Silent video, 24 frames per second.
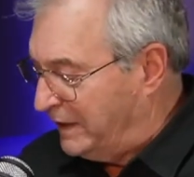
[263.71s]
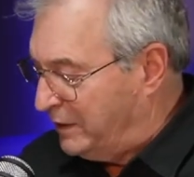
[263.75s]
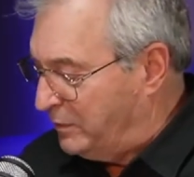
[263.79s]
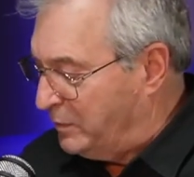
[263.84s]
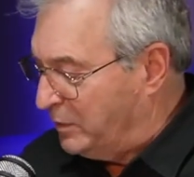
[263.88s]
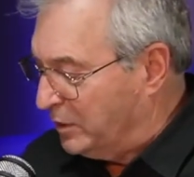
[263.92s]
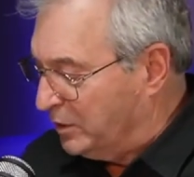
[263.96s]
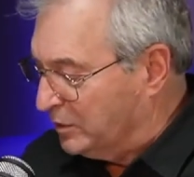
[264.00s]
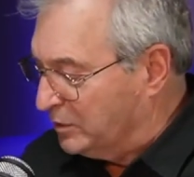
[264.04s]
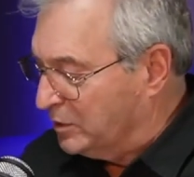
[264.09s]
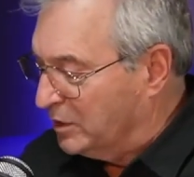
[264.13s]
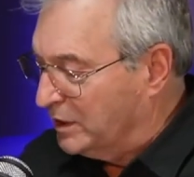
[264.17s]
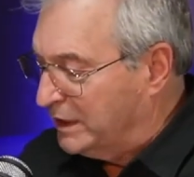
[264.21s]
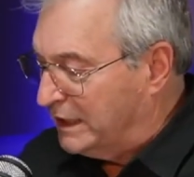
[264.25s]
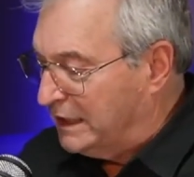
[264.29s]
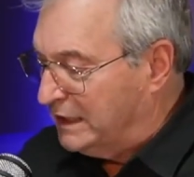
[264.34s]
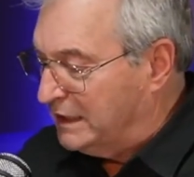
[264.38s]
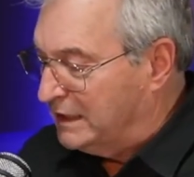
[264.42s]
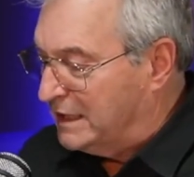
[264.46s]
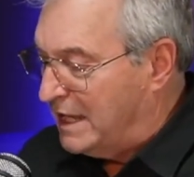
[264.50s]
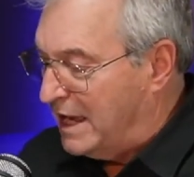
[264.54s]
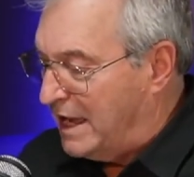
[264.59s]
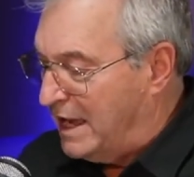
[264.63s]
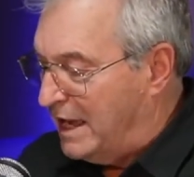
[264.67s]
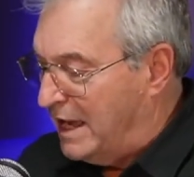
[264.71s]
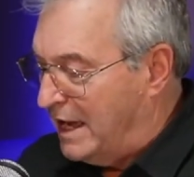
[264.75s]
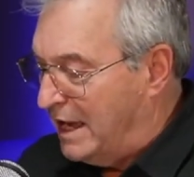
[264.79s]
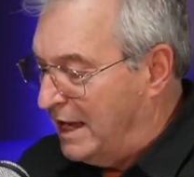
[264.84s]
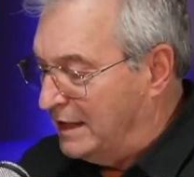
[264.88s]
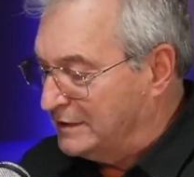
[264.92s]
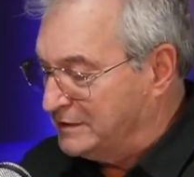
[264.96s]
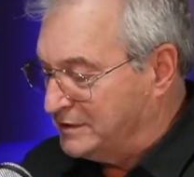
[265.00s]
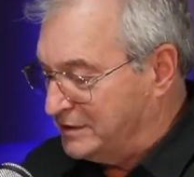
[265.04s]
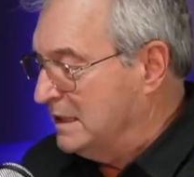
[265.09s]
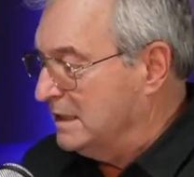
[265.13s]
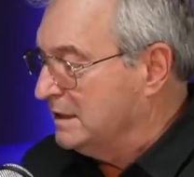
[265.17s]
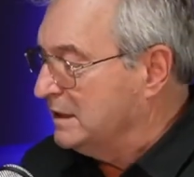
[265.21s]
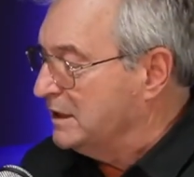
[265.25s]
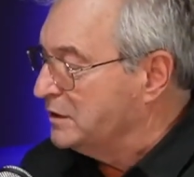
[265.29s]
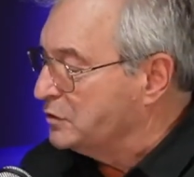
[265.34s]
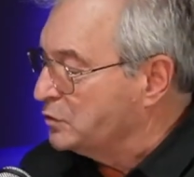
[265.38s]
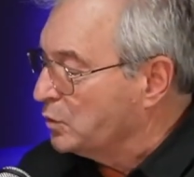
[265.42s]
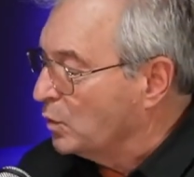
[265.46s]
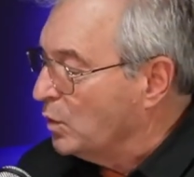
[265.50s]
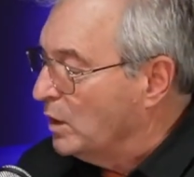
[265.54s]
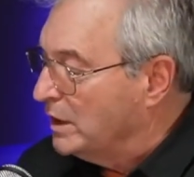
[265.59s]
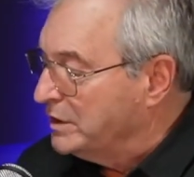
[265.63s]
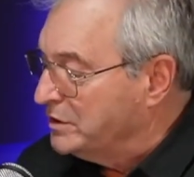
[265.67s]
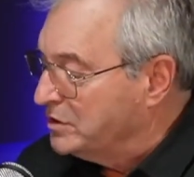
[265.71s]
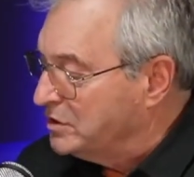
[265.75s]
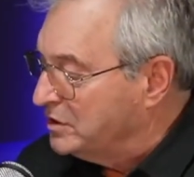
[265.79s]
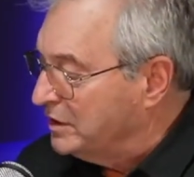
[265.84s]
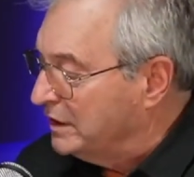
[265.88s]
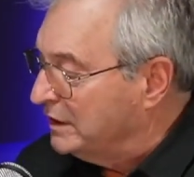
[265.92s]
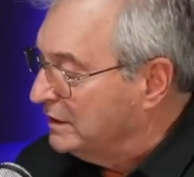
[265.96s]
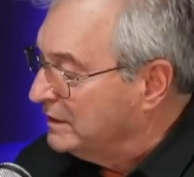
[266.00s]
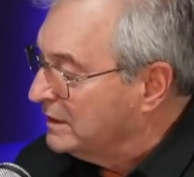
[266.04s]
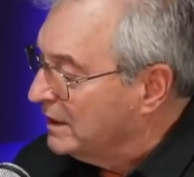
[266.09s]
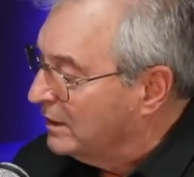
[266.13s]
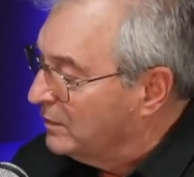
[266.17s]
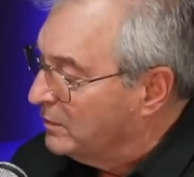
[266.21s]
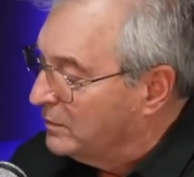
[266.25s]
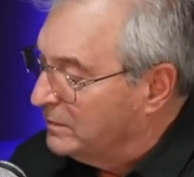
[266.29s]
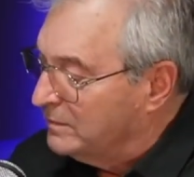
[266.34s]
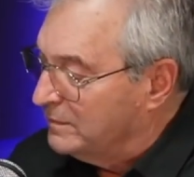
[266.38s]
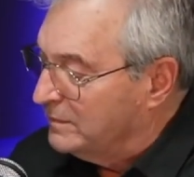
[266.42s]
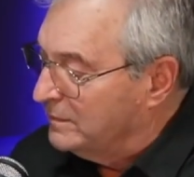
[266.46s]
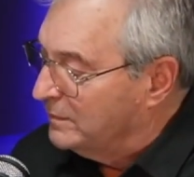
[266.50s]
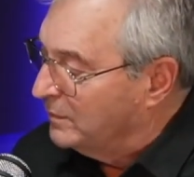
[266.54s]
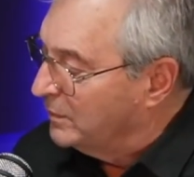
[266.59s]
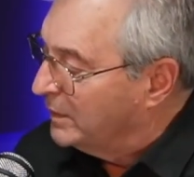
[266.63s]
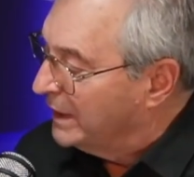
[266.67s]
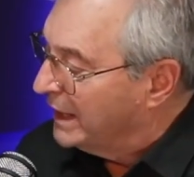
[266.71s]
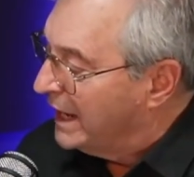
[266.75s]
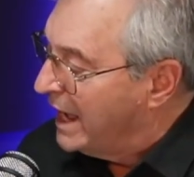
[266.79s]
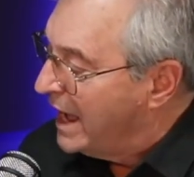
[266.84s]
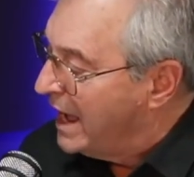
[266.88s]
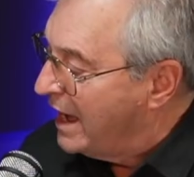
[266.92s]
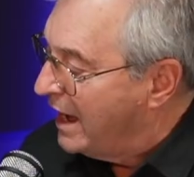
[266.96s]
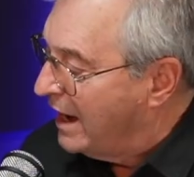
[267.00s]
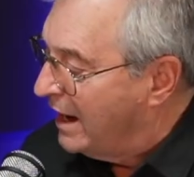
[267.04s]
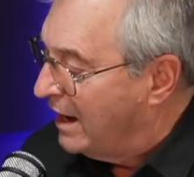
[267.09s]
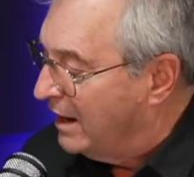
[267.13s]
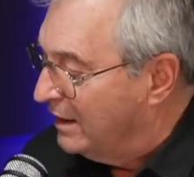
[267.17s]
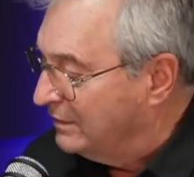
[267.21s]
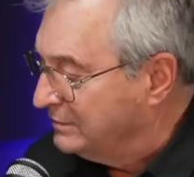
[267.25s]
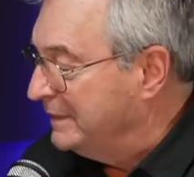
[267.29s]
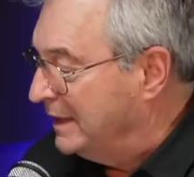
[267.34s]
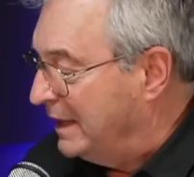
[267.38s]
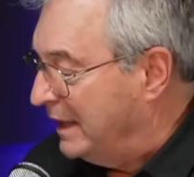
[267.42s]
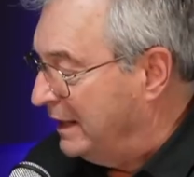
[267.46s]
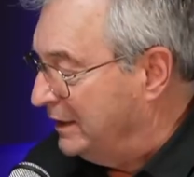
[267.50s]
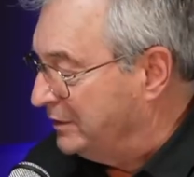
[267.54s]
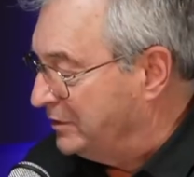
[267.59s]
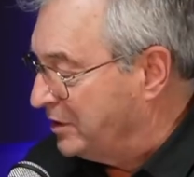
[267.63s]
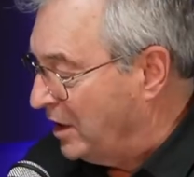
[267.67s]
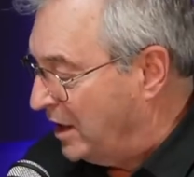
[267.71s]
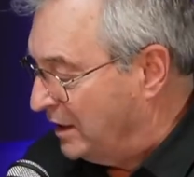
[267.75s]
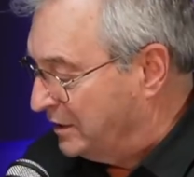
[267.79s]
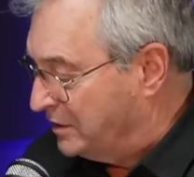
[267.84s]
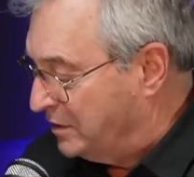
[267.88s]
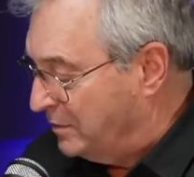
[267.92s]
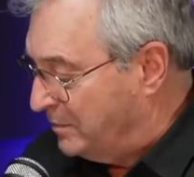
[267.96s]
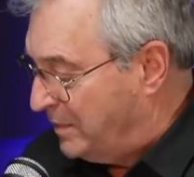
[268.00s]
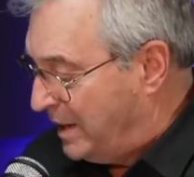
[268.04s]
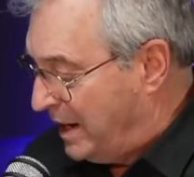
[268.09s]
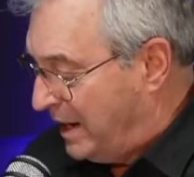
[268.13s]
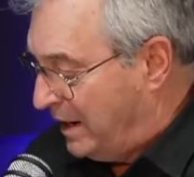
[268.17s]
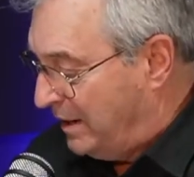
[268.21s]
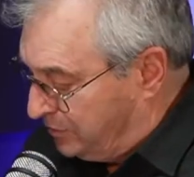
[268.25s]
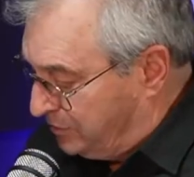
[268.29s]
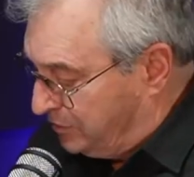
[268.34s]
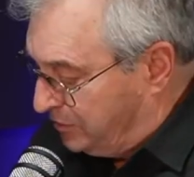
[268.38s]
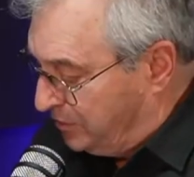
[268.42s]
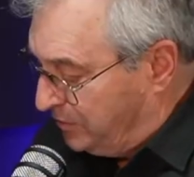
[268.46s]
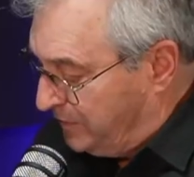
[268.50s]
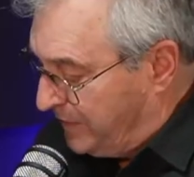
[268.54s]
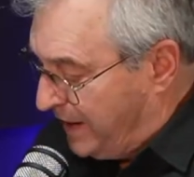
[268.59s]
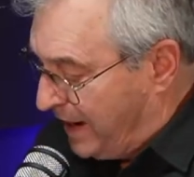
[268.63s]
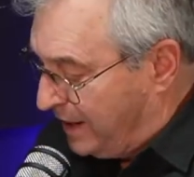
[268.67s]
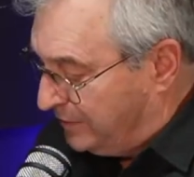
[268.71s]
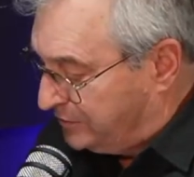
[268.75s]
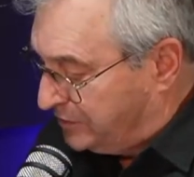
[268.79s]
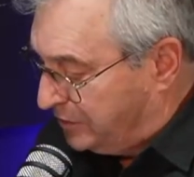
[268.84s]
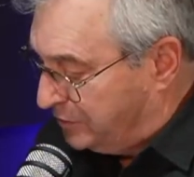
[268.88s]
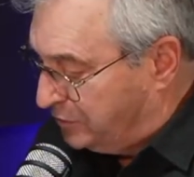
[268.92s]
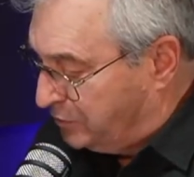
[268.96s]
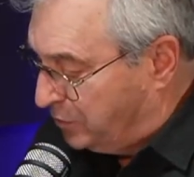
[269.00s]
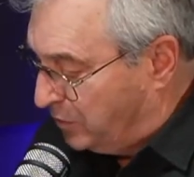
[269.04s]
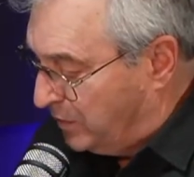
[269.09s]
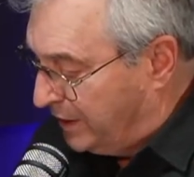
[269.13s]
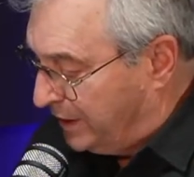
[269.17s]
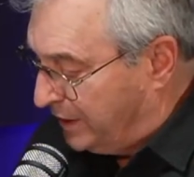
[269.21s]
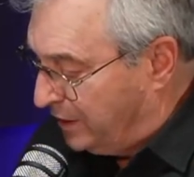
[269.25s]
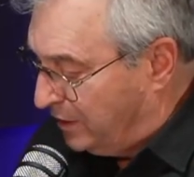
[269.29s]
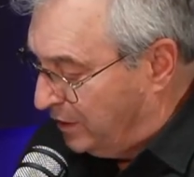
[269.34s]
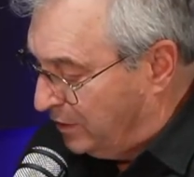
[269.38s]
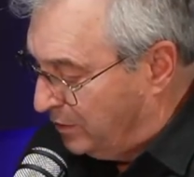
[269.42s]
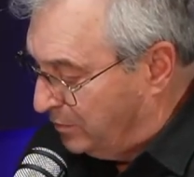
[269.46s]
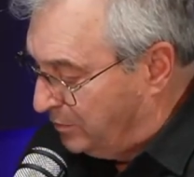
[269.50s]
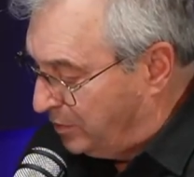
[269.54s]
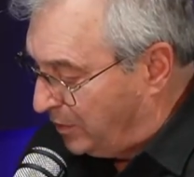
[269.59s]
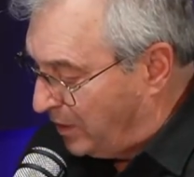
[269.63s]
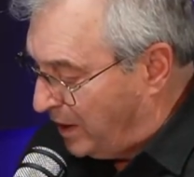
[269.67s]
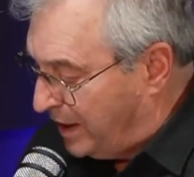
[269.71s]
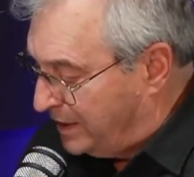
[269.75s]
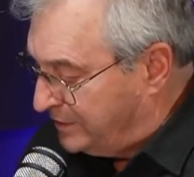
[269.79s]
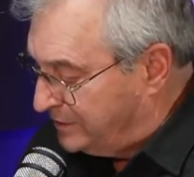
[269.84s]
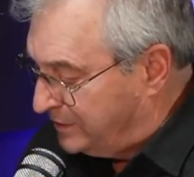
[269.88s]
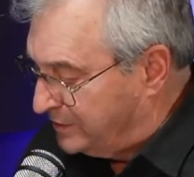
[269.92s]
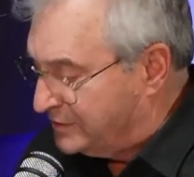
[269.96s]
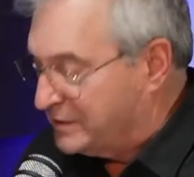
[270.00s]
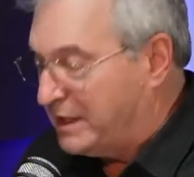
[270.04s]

We were looking at this one sheet that we have, and it talks about 2020 home prices.